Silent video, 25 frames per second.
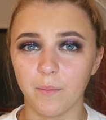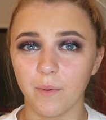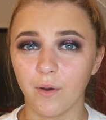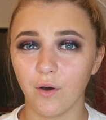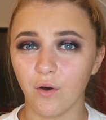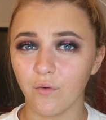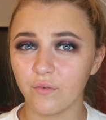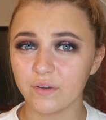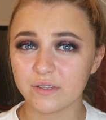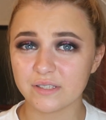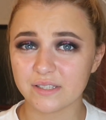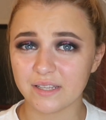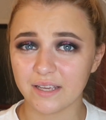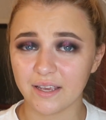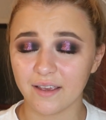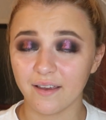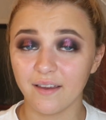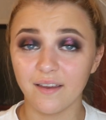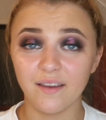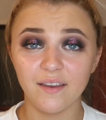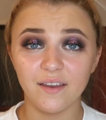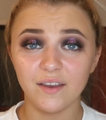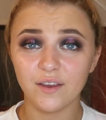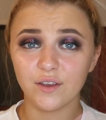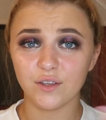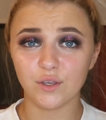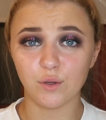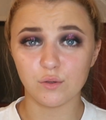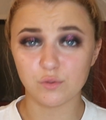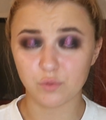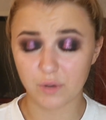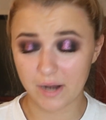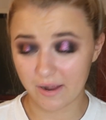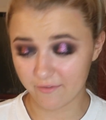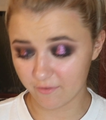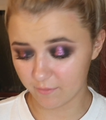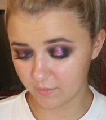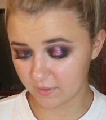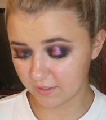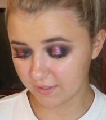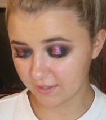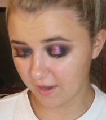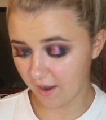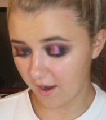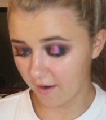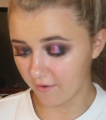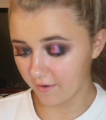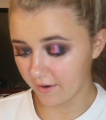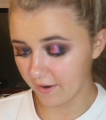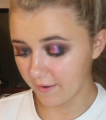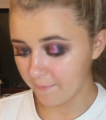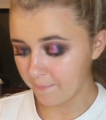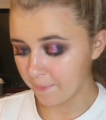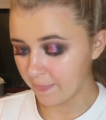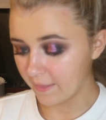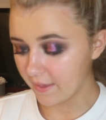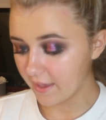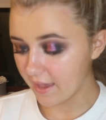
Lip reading: but obviously use whatever mascara.